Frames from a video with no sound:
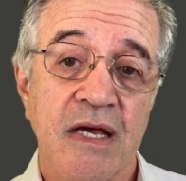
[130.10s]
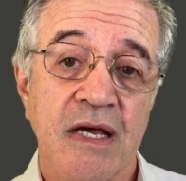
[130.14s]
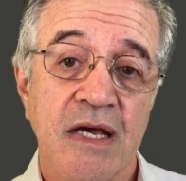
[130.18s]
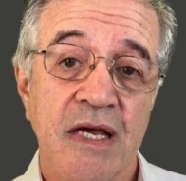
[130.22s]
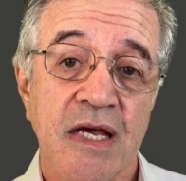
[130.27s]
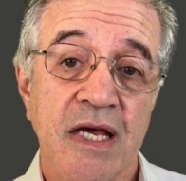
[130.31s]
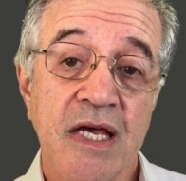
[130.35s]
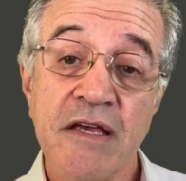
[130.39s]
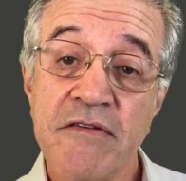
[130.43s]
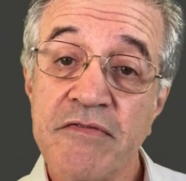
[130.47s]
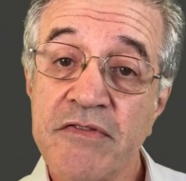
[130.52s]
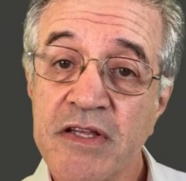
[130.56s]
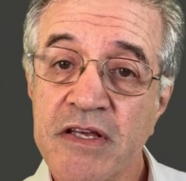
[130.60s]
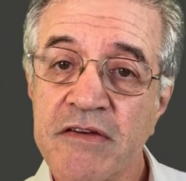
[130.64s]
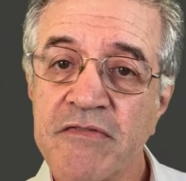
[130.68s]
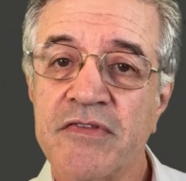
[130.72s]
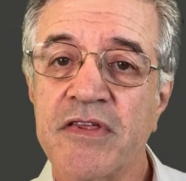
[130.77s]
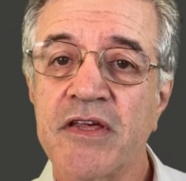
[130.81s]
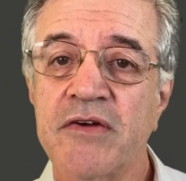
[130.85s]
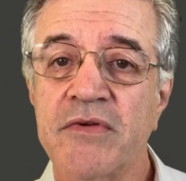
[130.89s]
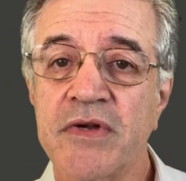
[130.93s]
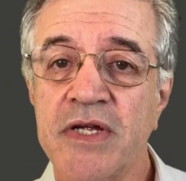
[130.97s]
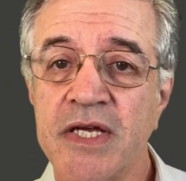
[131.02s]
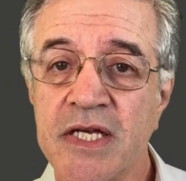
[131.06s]
Even if
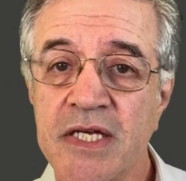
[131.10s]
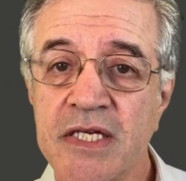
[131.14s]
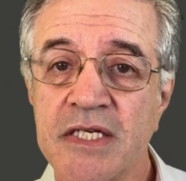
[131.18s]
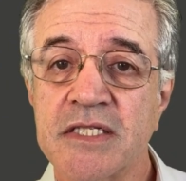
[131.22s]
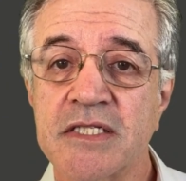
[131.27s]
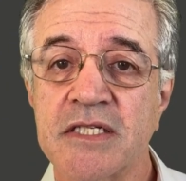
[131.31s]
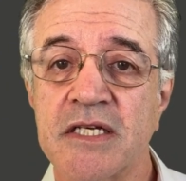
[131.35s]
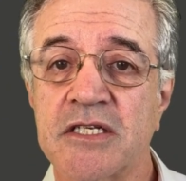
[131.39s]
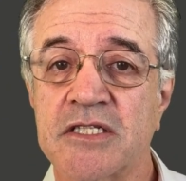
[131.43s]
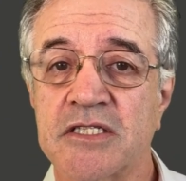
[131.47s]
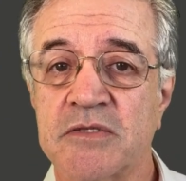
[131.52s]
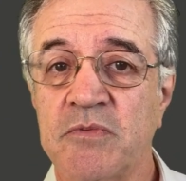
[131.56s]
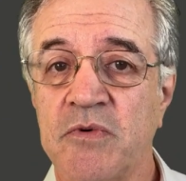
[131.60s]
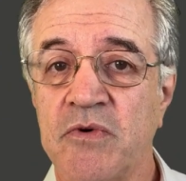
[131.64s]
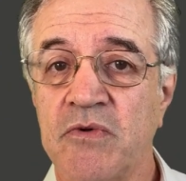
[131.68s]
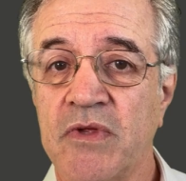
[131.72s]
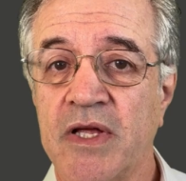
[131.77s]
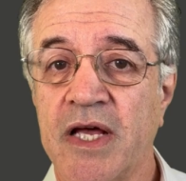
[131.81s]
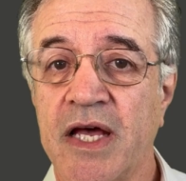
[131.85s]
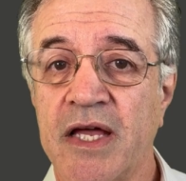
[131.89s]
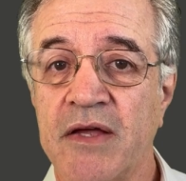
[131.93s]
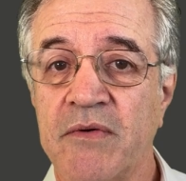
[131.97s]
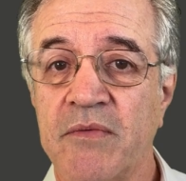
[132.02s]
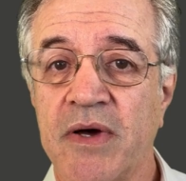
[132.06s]
there is a small
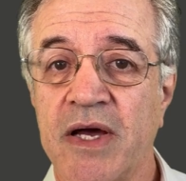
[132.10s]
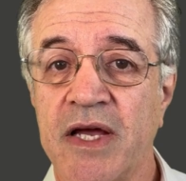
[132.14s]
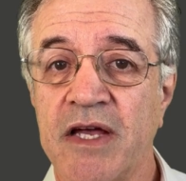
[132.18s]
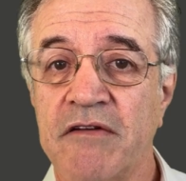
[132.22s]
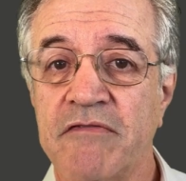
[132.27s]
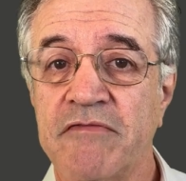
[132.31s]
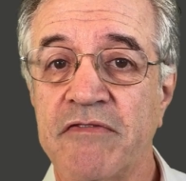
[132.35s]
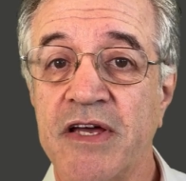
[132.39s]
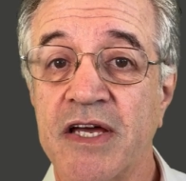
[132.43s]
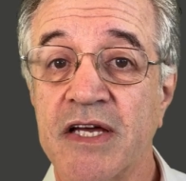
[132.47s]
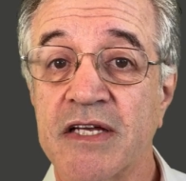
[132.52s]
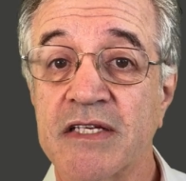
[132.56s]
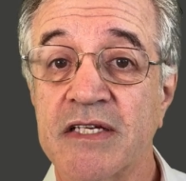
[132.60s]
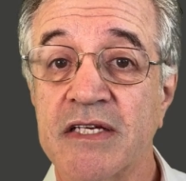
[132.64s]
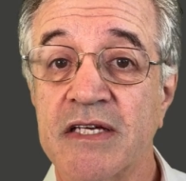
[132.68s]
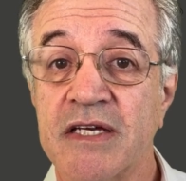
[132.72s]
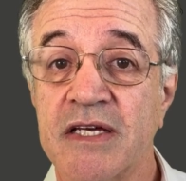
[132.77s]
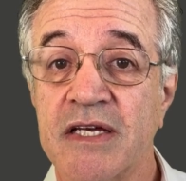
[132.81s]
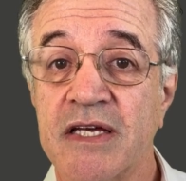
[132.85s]
gateway effect,